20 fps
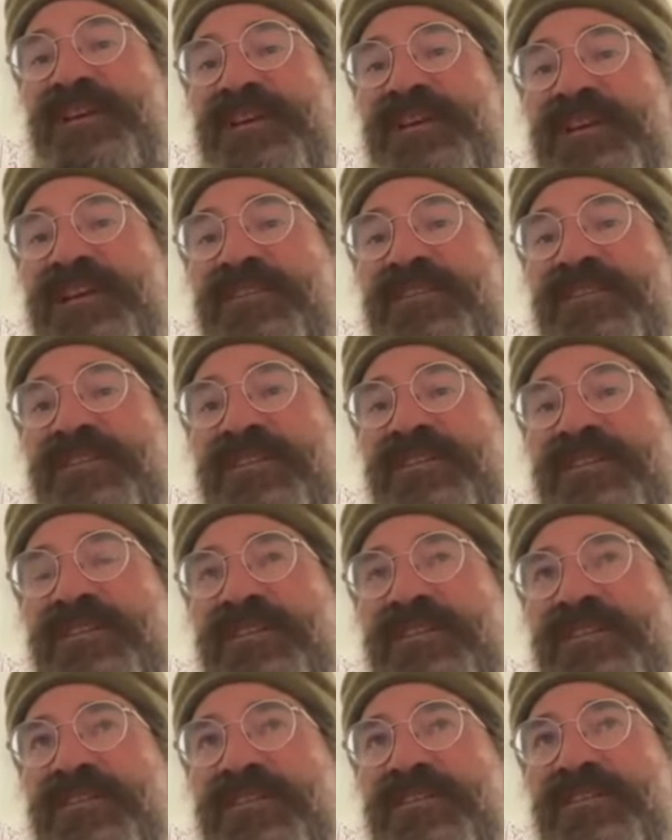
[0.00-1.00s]
and
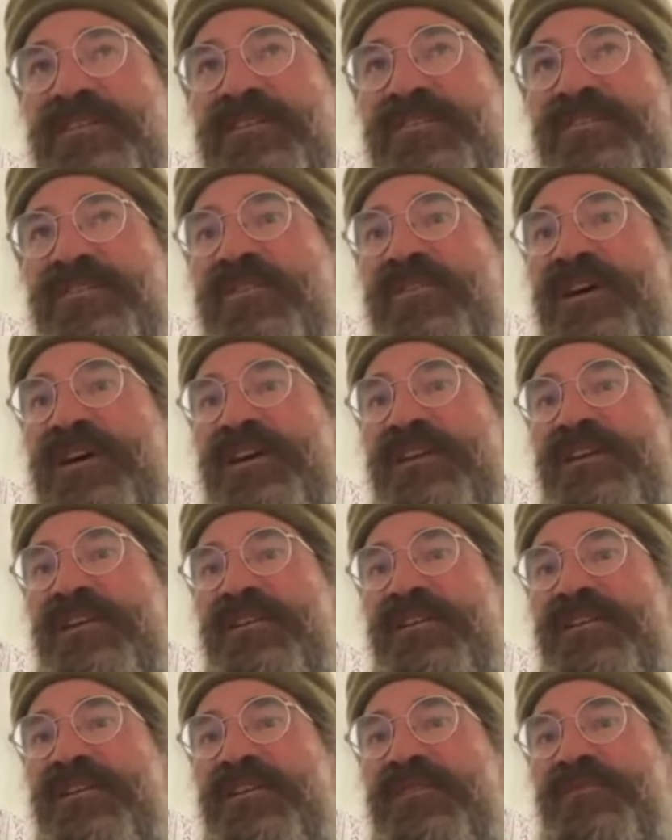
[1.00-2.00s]
so I
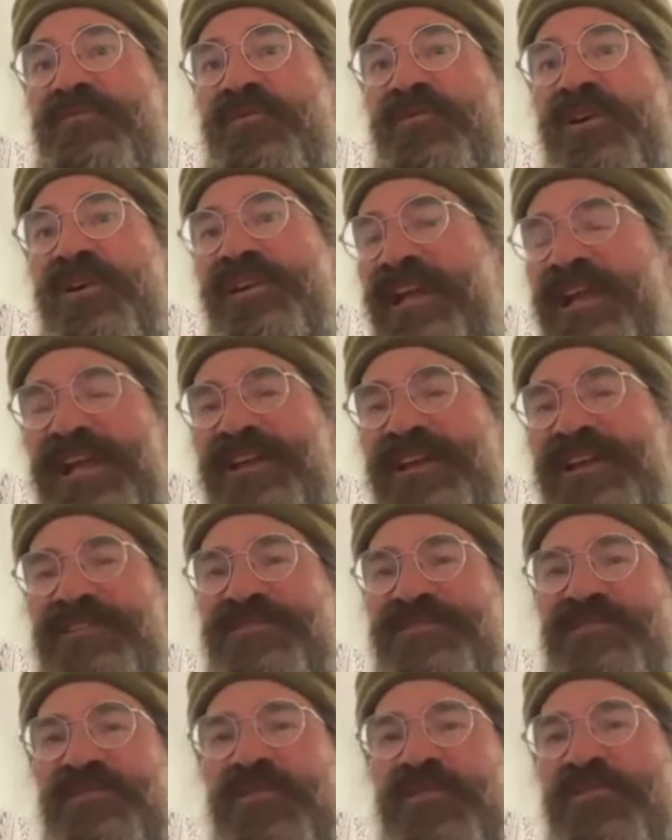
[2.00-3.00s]
one hand
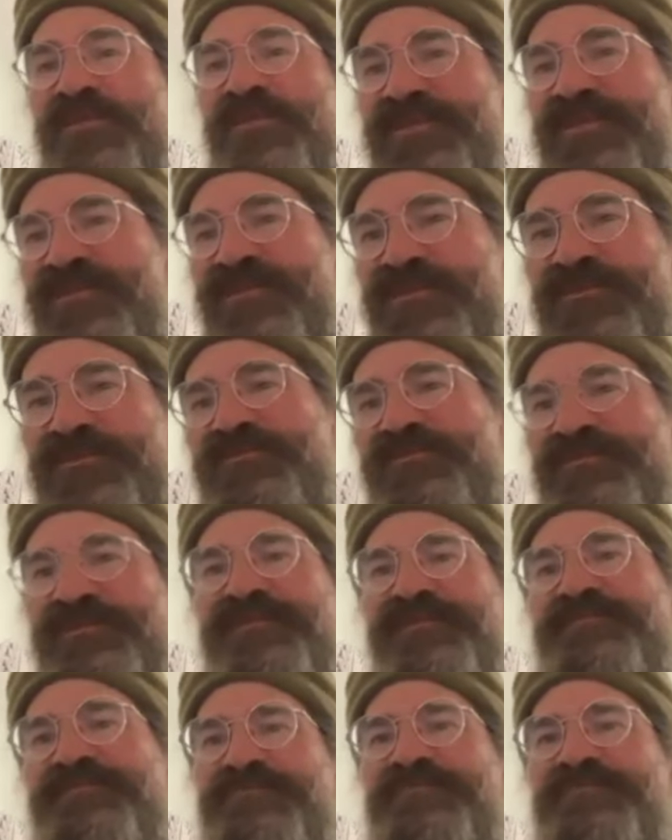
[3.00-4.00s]
is always
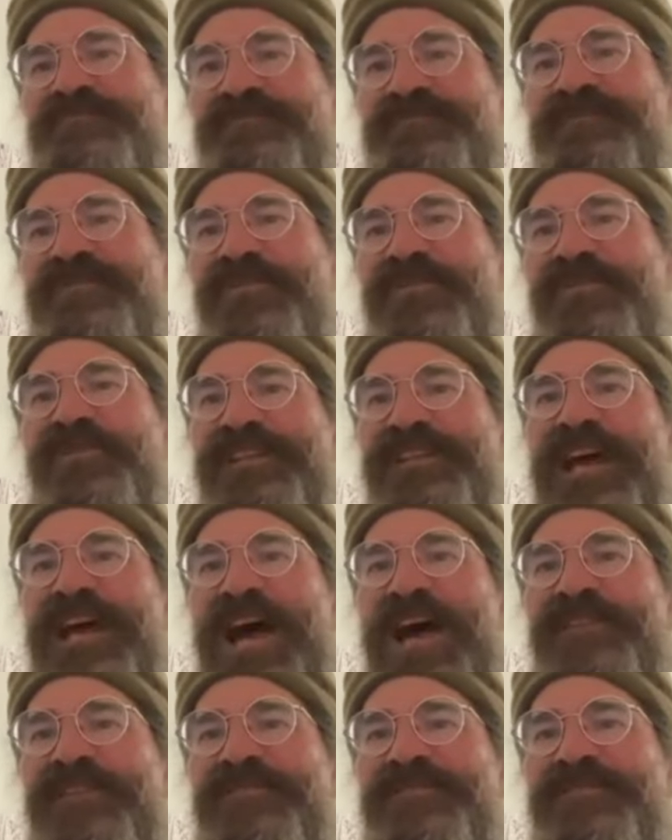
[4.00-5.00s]
doing
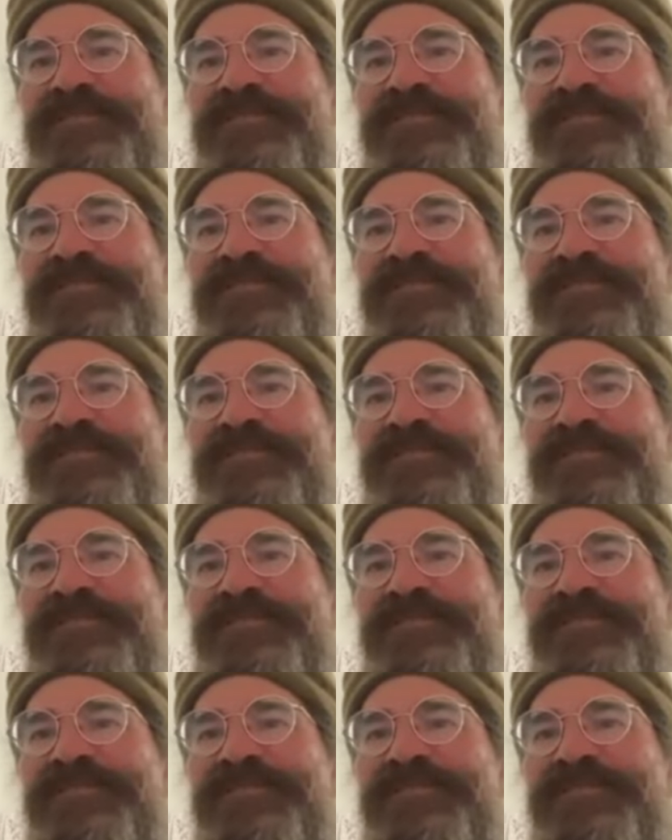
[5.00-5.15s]
that,